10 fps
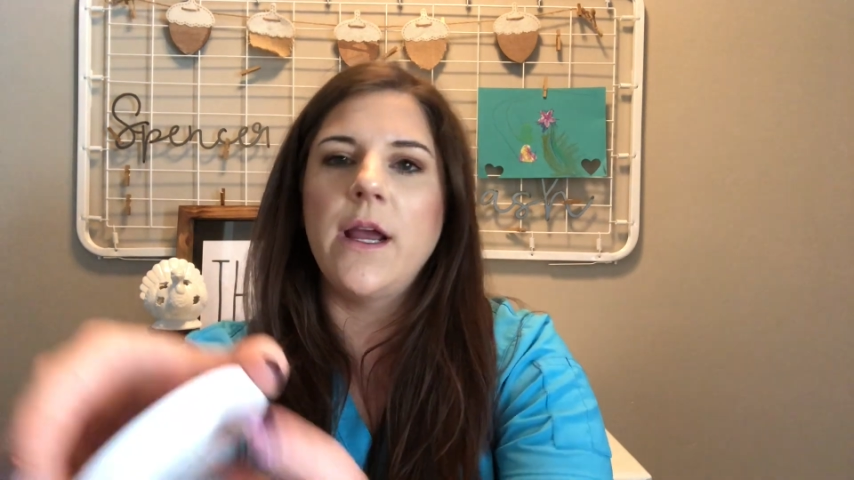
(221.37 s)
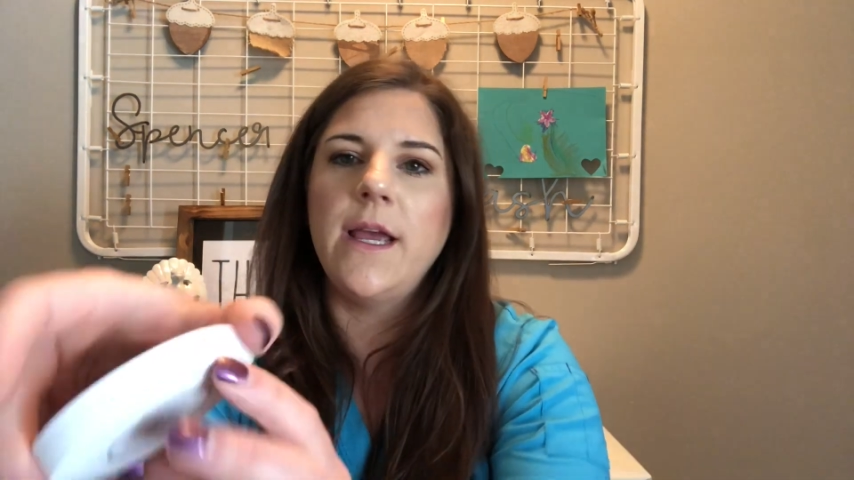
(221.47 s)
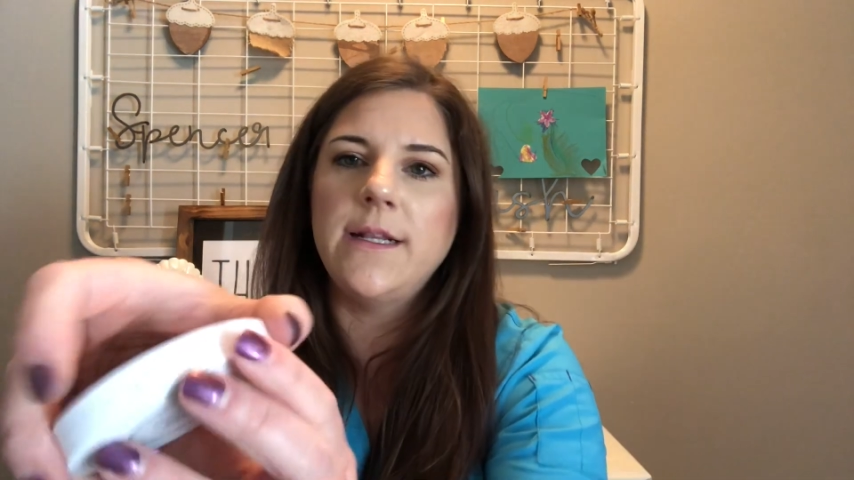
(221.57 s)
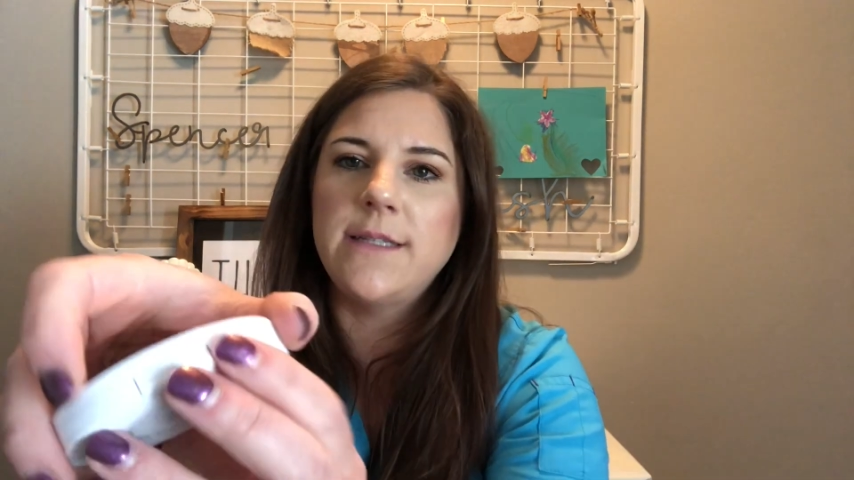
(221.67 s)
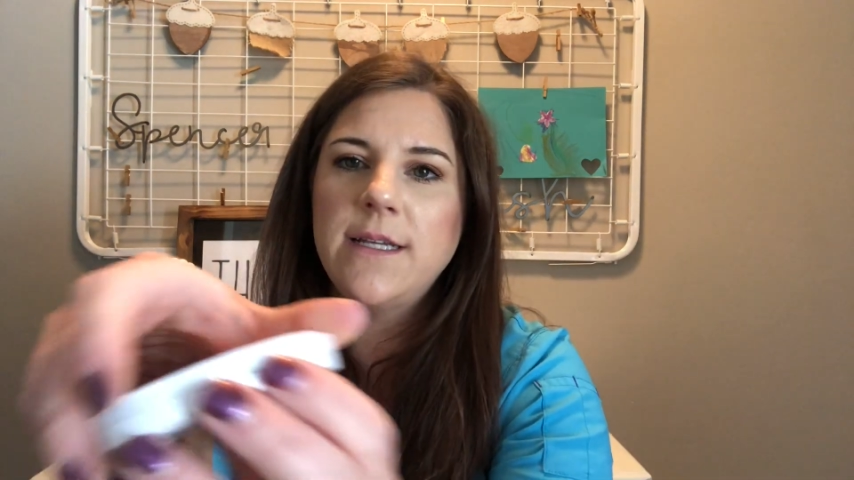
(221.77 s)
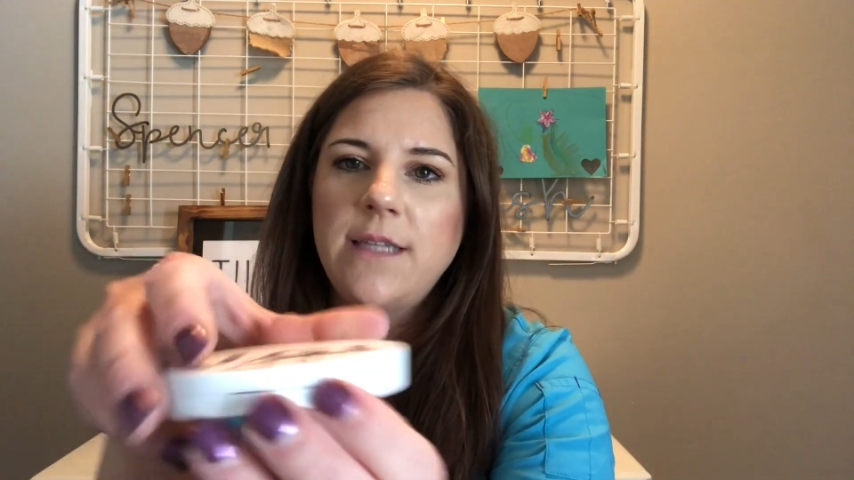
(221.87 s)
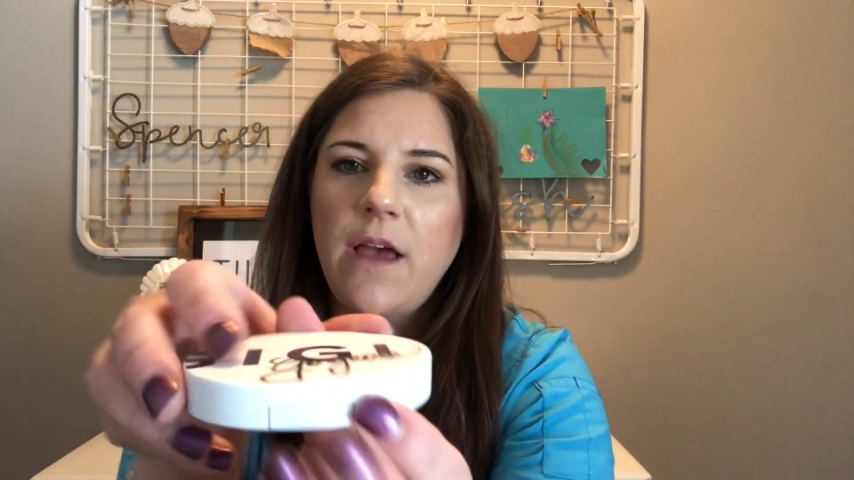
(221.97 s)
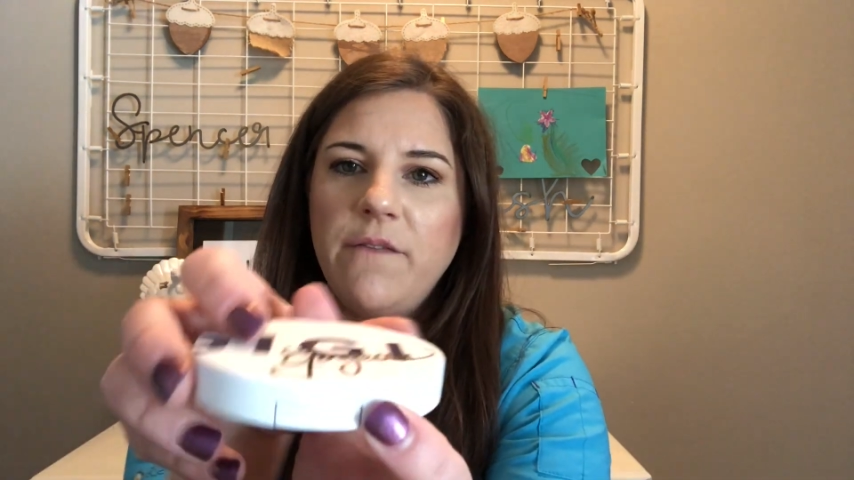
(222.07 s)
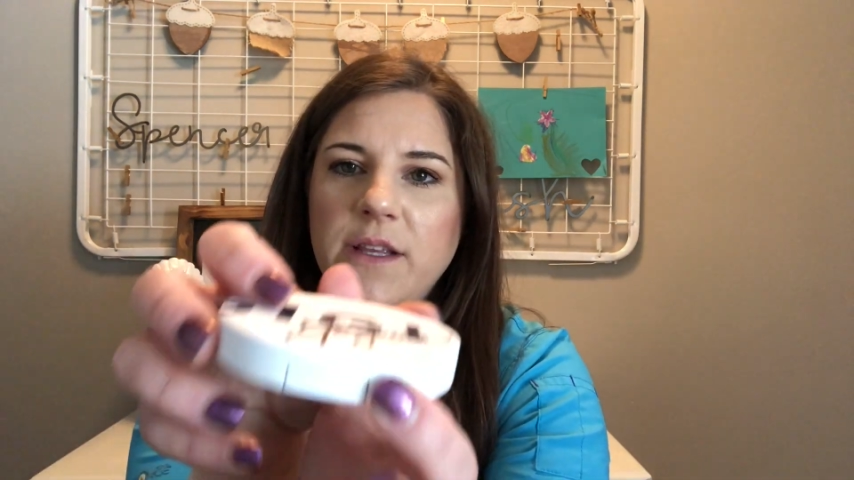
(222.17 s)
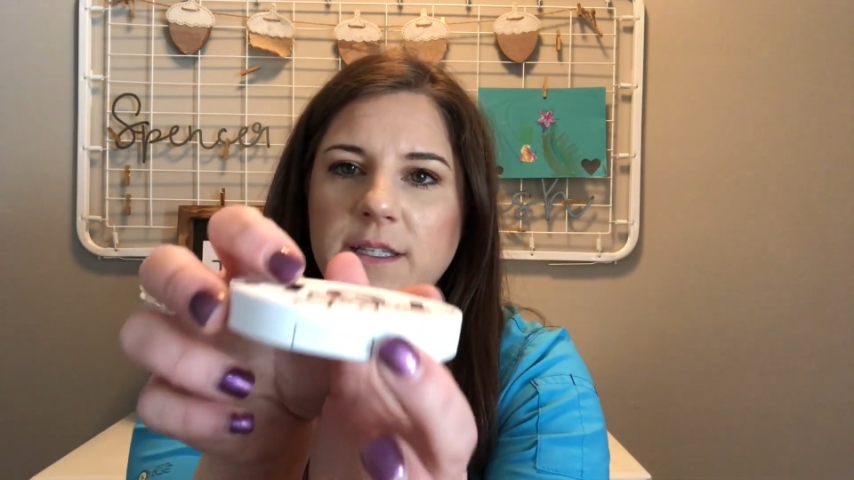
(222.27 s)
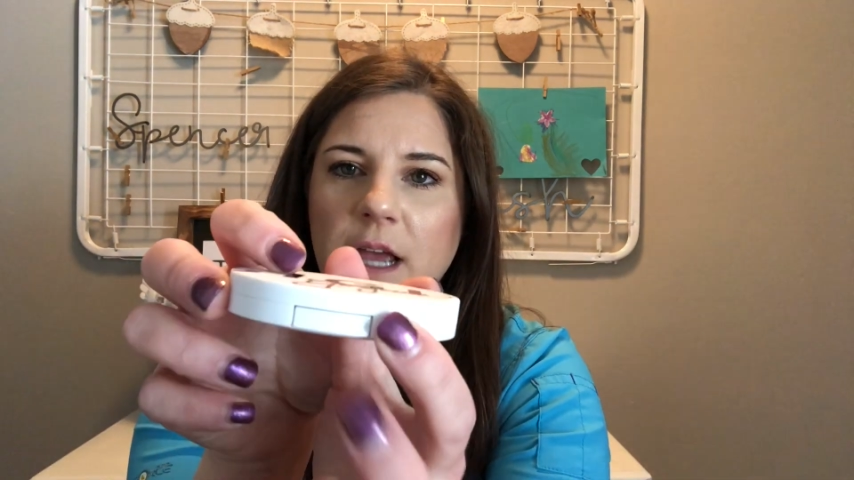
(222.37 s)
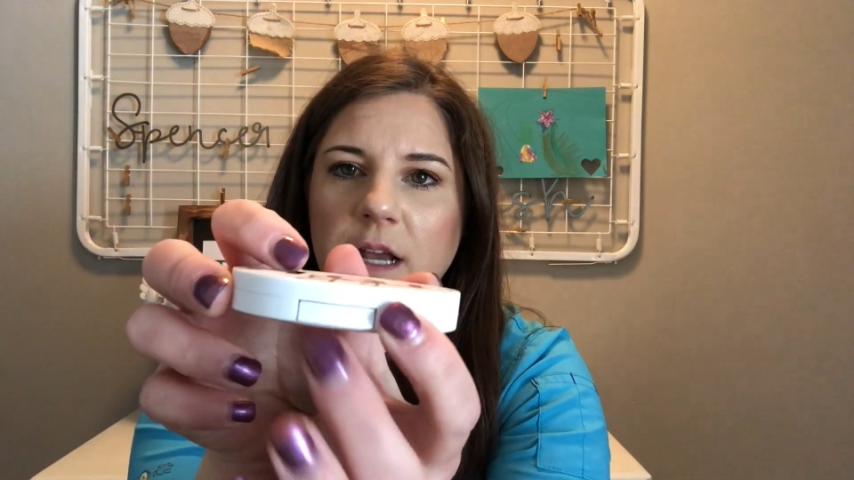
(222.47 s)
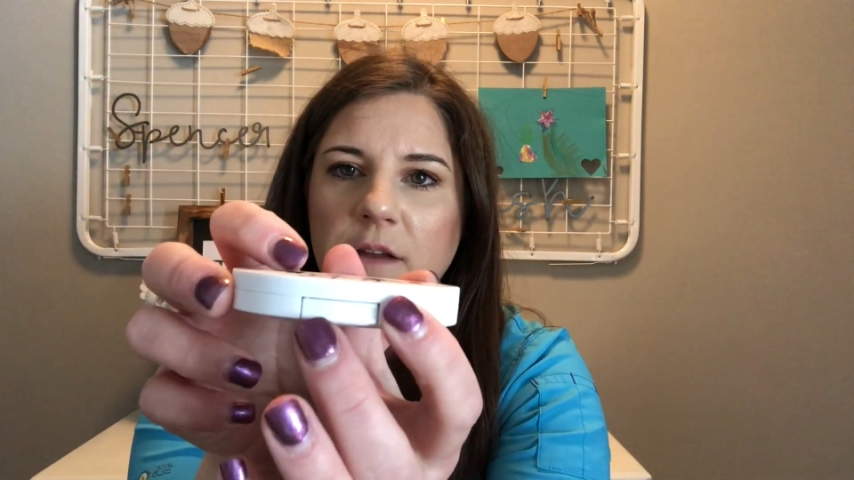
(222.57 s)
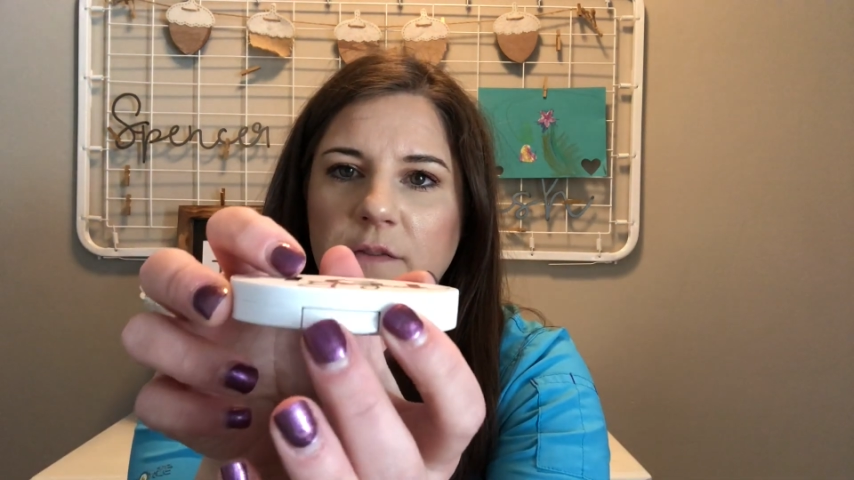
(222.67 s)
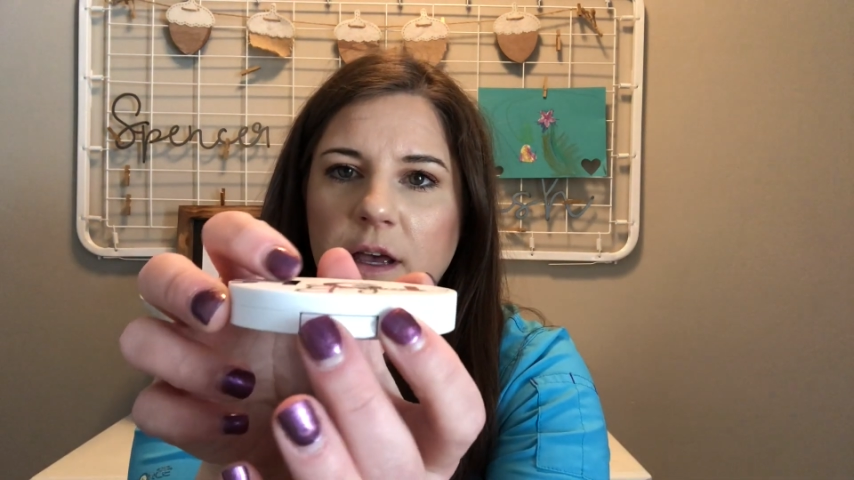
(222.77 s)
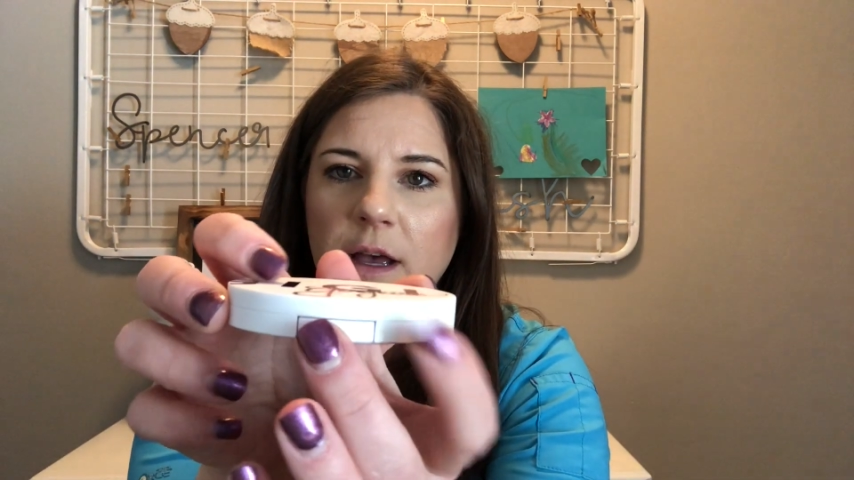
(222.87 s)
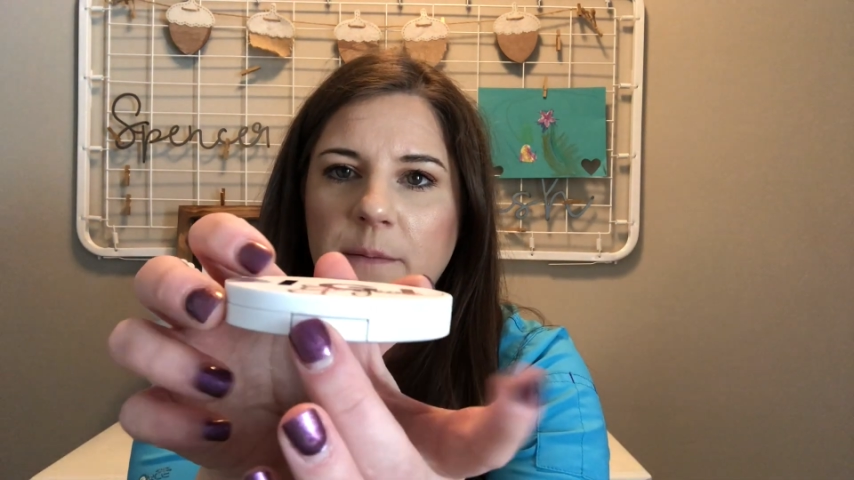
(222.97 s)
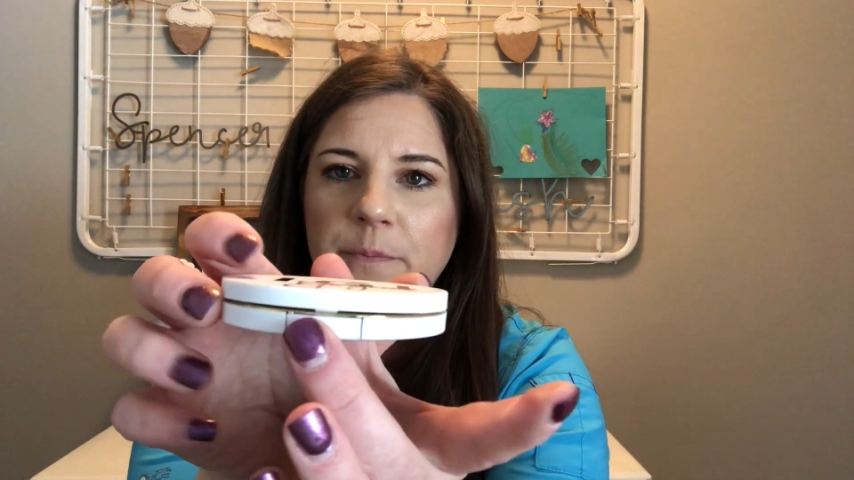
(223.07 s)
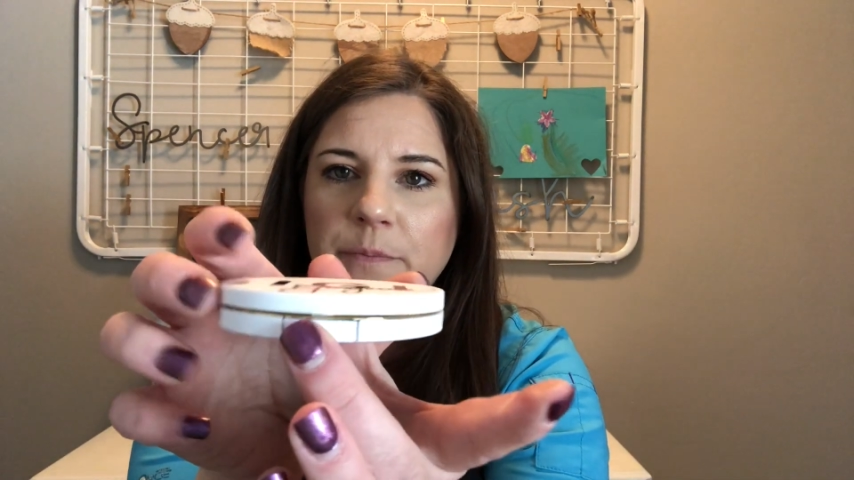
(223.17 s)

It does have this kind of a